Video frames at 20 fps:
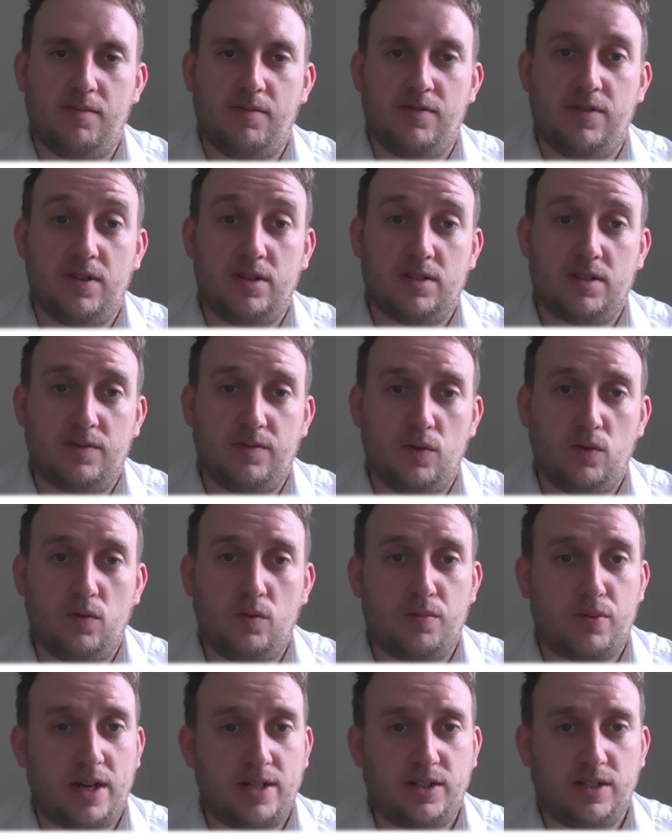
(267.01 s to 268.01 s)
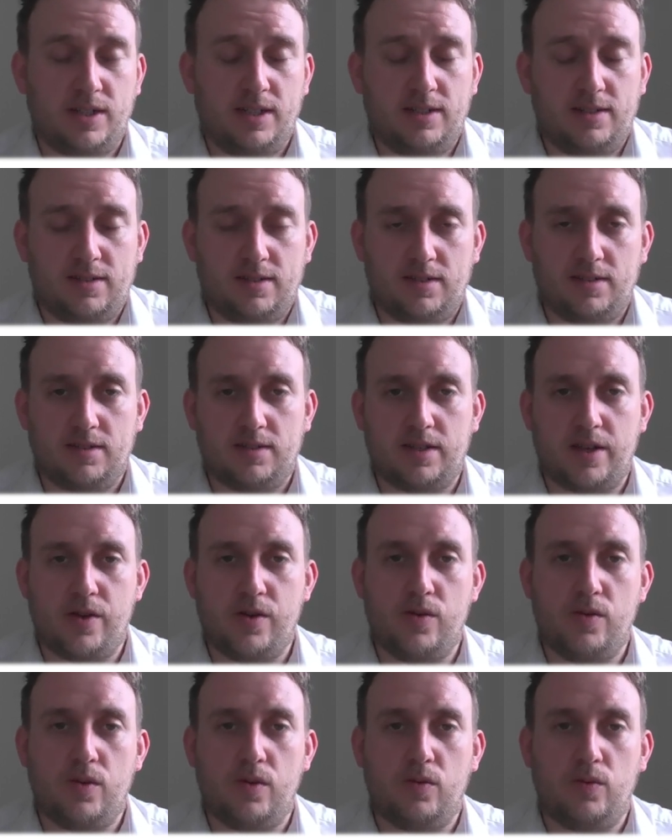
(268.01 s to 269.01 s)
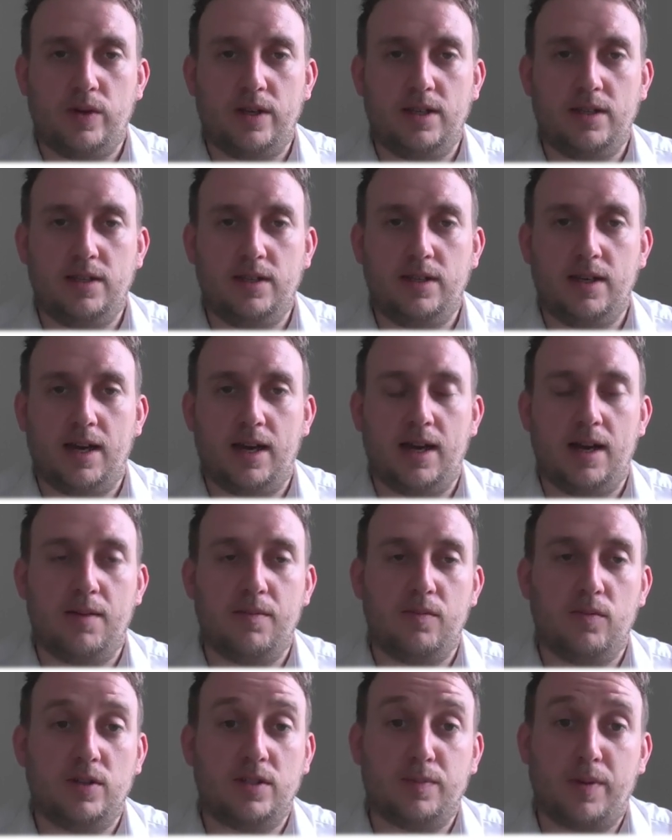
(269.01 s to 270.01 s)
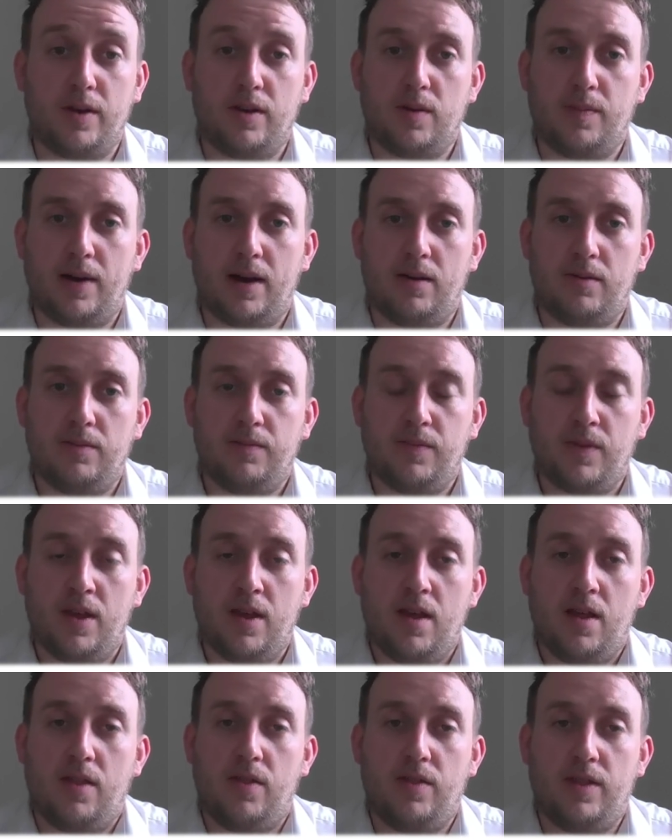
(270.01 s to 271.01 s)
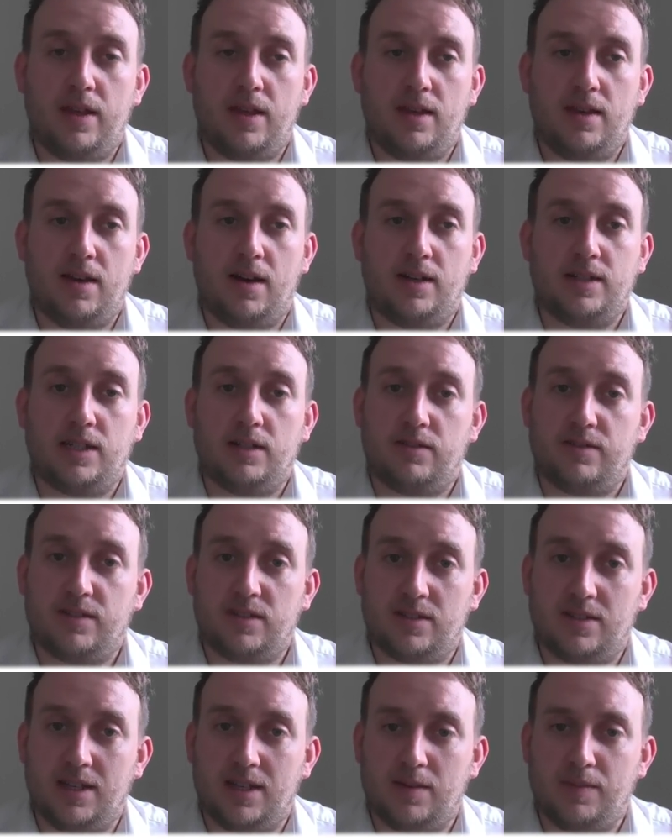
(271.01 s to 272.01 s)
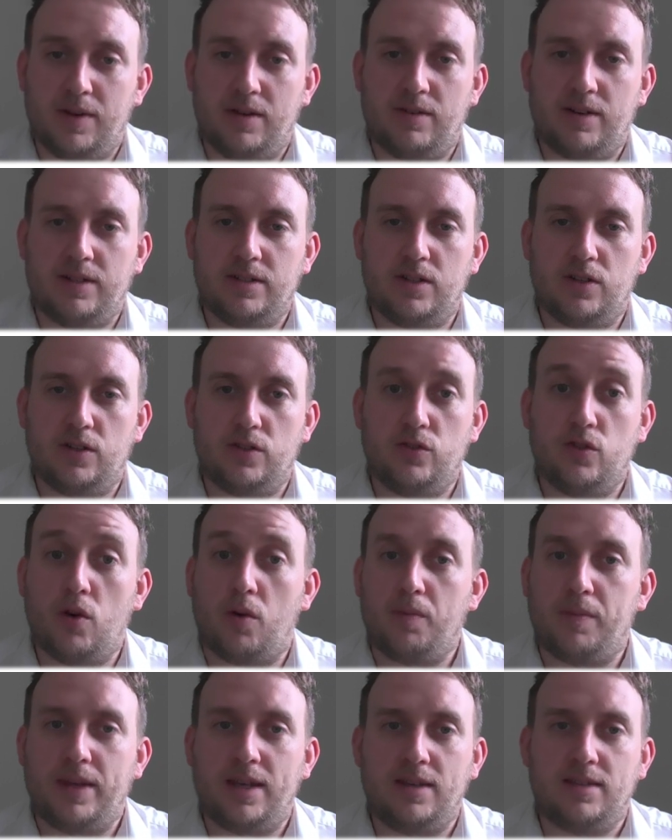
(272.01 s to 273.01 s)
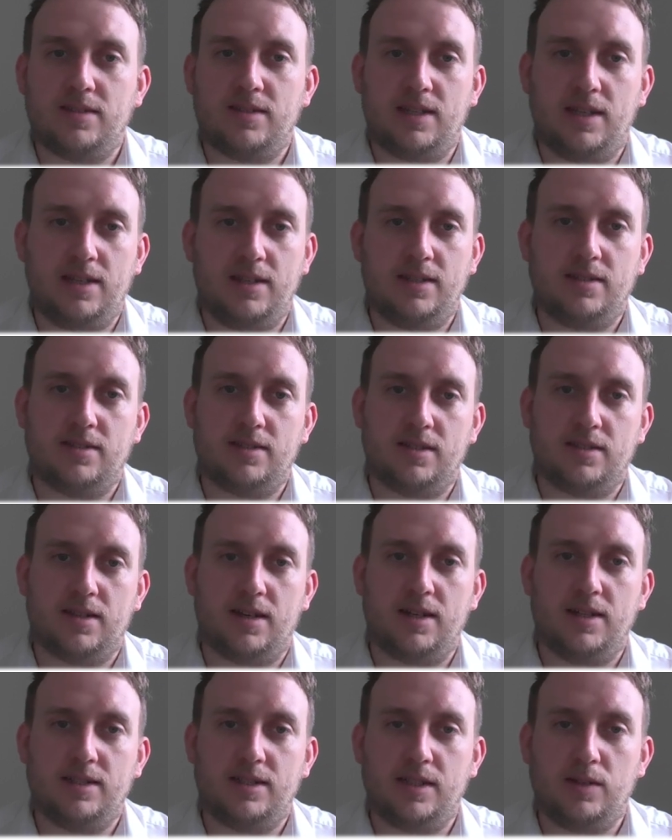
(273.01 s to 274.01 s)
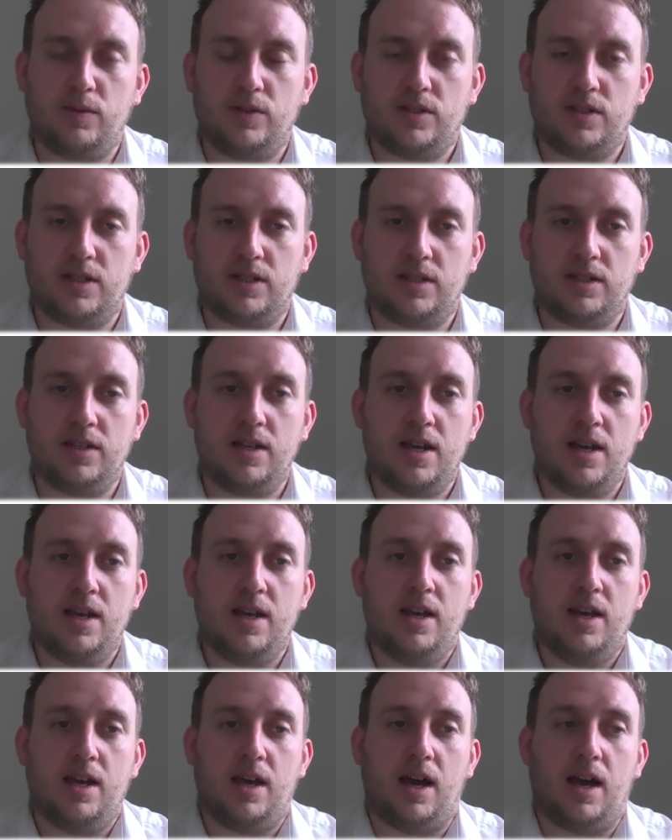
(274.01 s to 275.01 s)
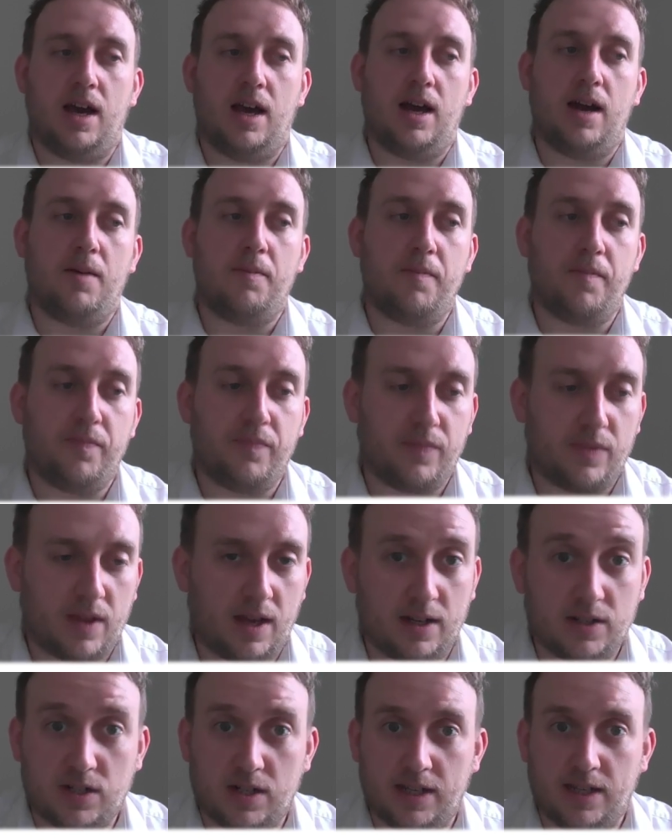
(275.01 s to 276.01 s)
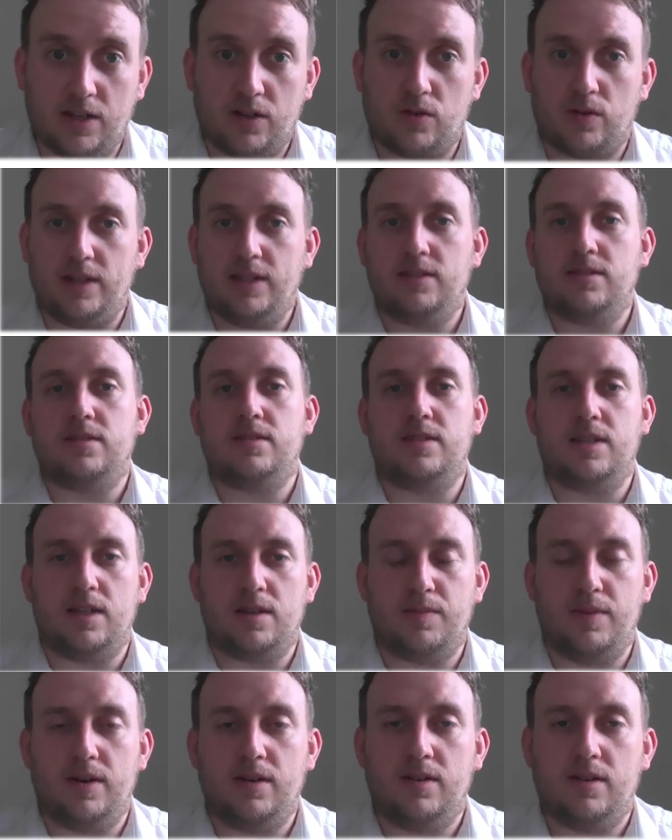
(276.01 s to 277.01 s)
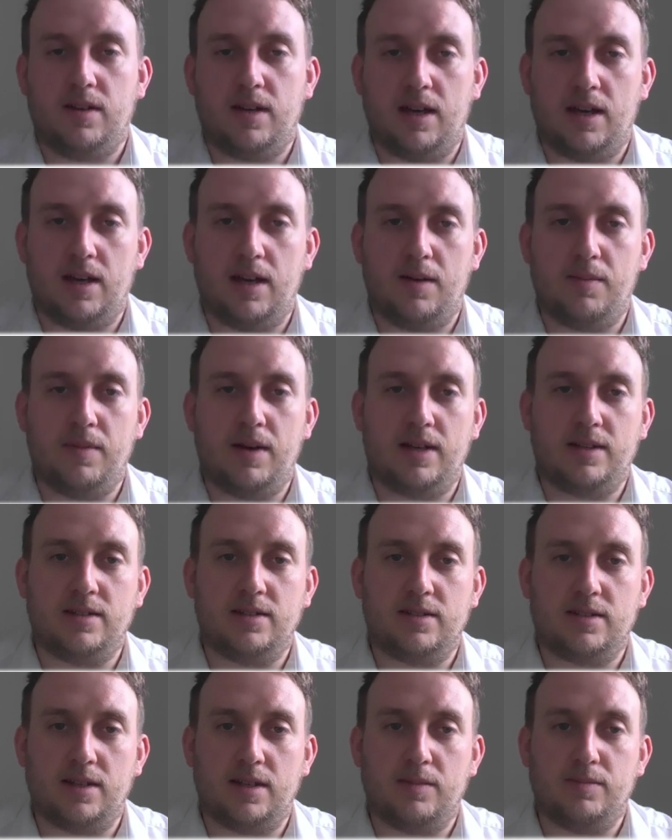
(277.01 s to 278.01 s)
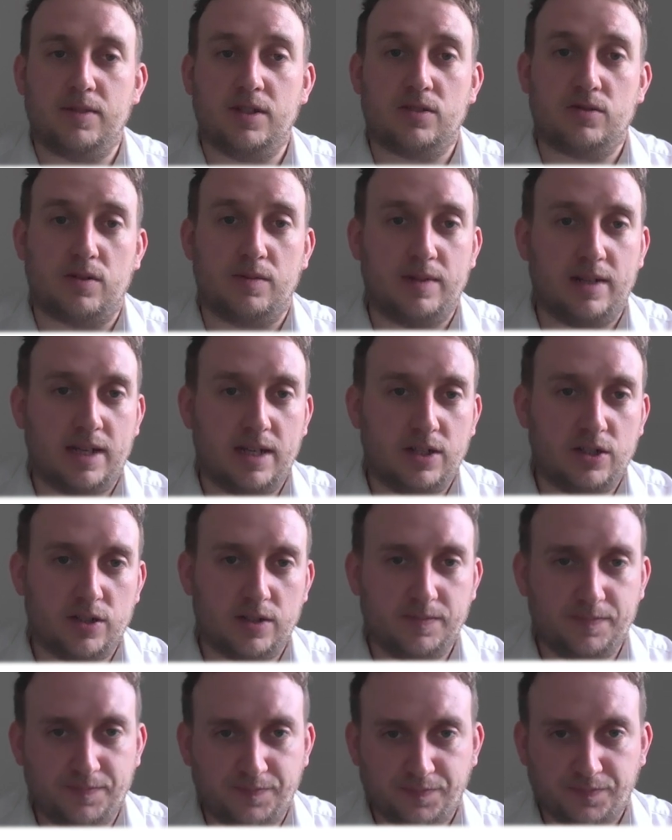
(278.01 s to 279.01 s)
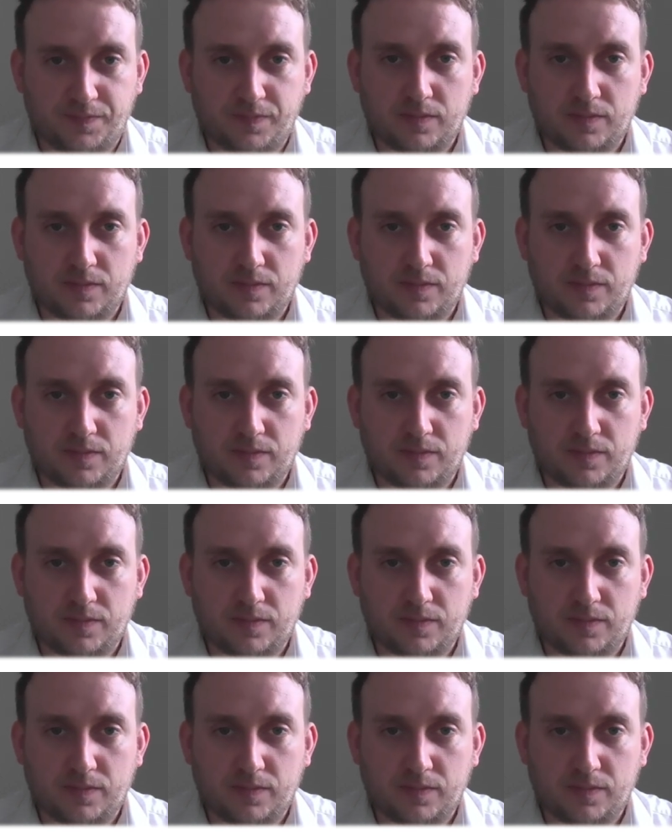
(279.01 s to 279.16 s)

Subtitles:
First of all, prejudice. So we spoke about the idea of stigma and not being seen in society, which can actually increase stigma and discrimination.